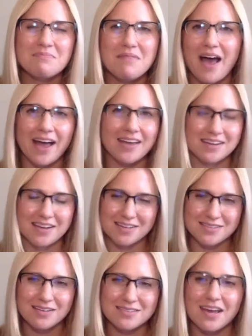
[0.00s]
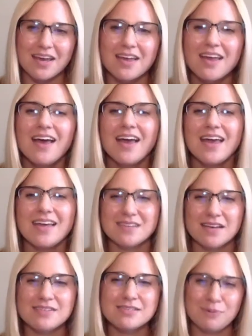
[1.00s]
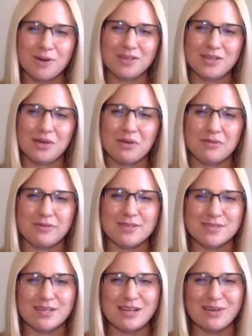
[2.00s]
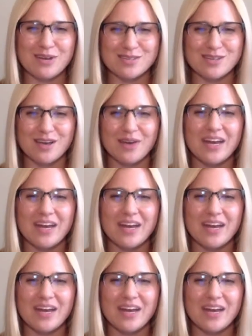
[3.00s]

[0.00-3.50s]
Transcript: I cannot talk today. It does sport lower fees than USO,